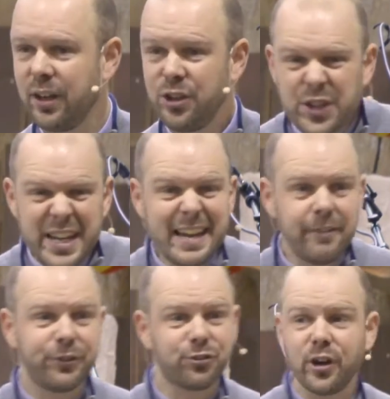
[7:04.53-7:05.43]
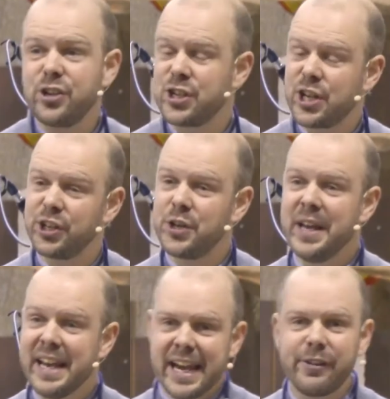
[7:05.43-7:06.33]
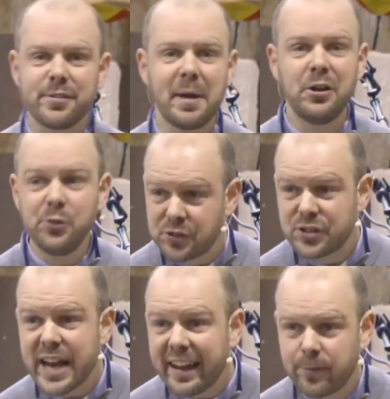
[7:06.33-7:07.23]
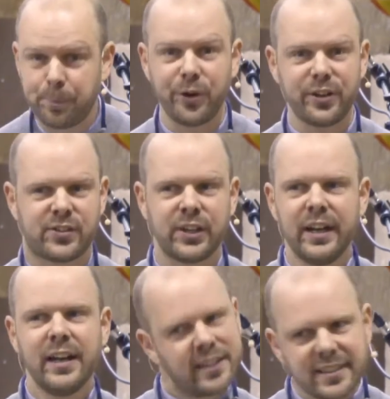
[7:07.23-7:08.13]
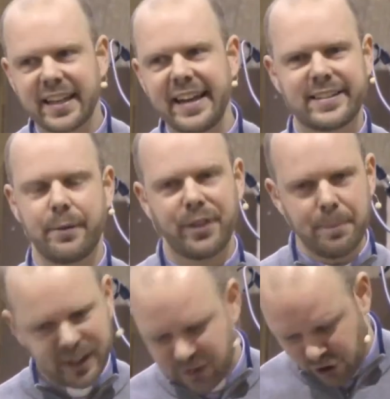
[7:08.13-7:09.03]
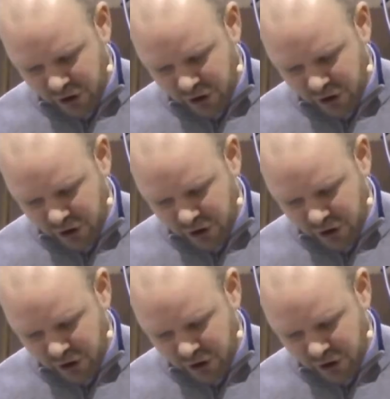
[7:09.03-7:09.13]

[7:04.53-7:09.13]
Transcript: You can hear the frustration, can't you? Here is a man who's desperate to say something, but he's